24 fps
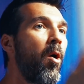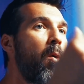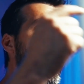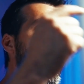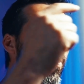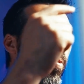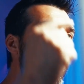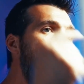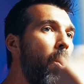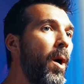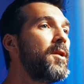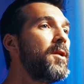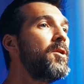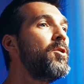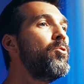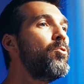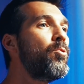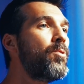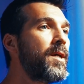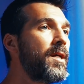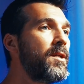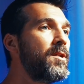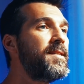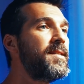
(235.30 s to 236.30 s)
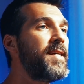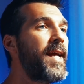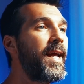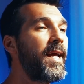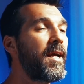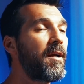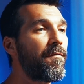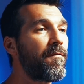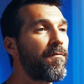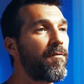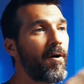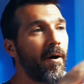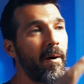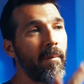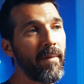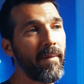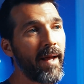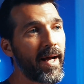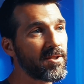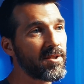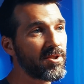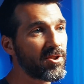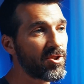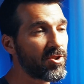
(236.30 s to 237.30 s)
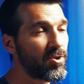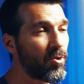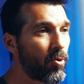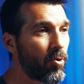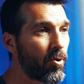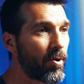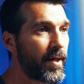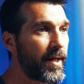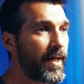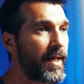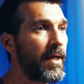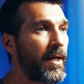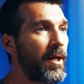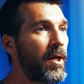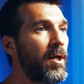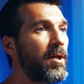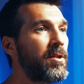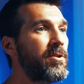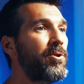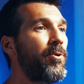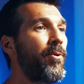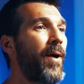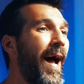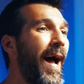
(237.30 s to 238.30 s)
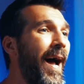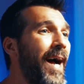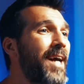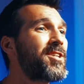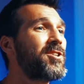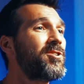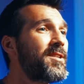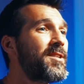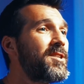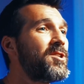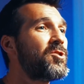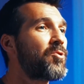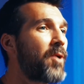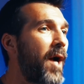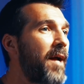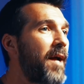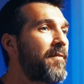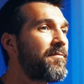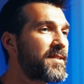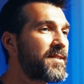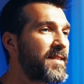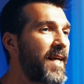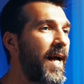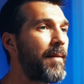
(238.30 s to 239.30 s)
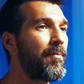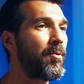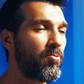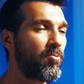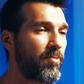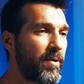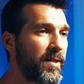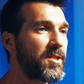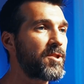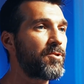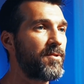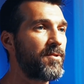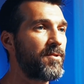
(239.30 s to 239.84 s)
what you can take from that story to actually drive cyber risk